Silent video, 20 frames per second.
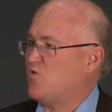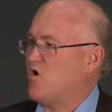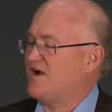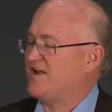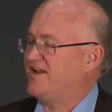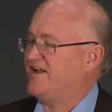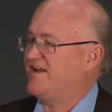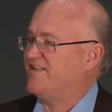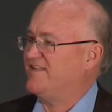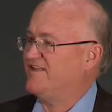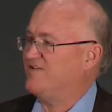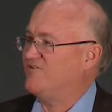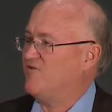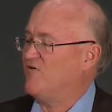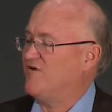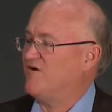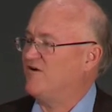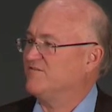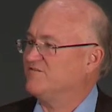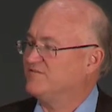walking in the
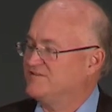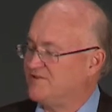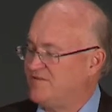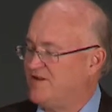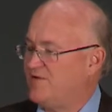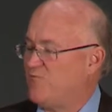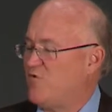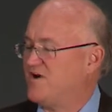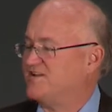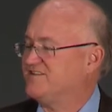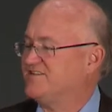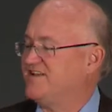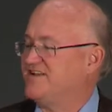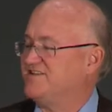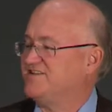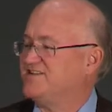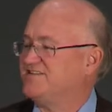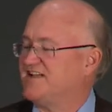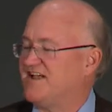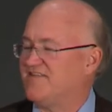door. Somebody walks in
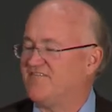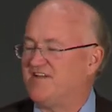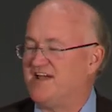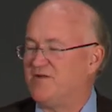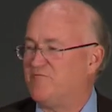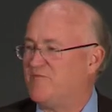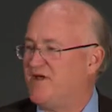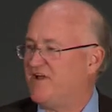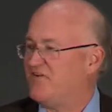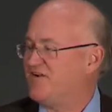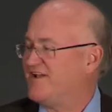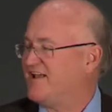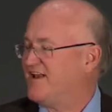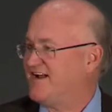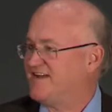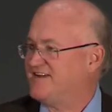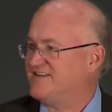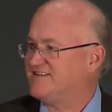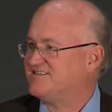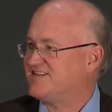and says, I've got a better
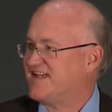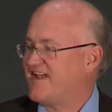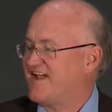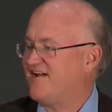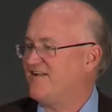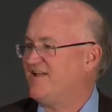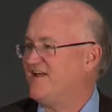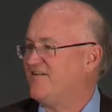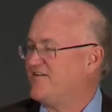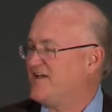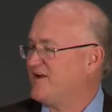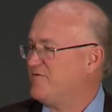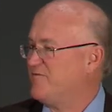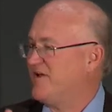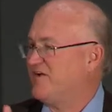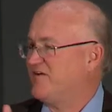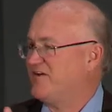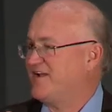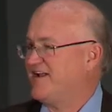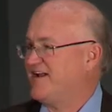connected scale, I've got a
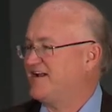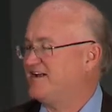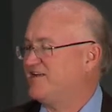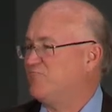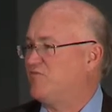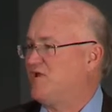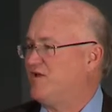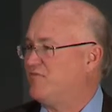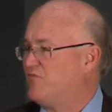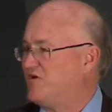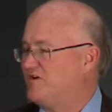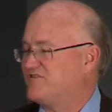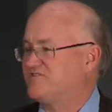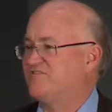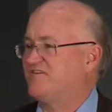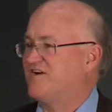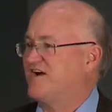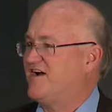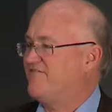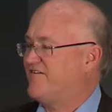better connected blood
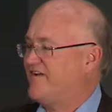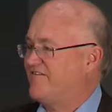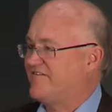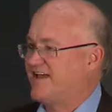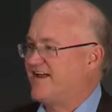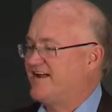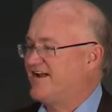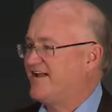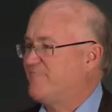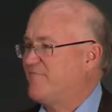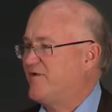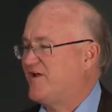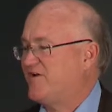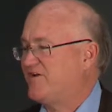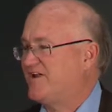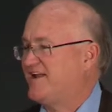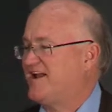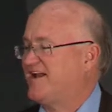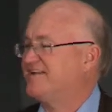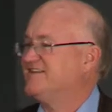pressure cuff, I've got a better
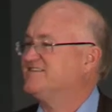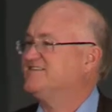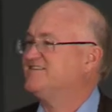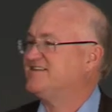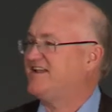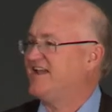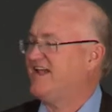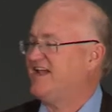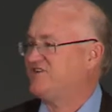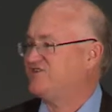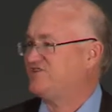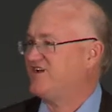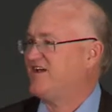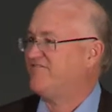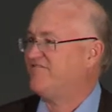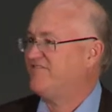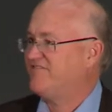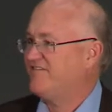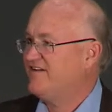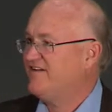connected
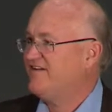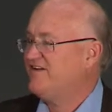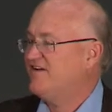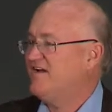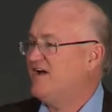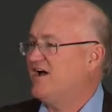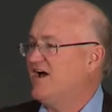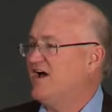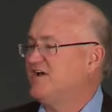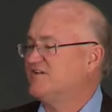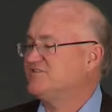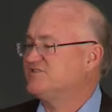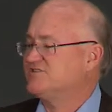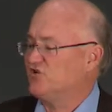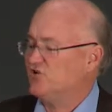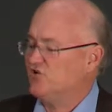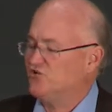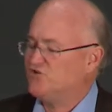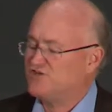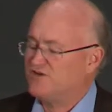CHF uh,
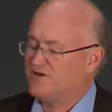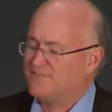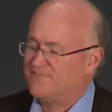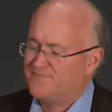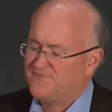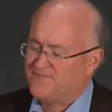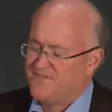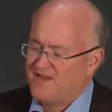solution.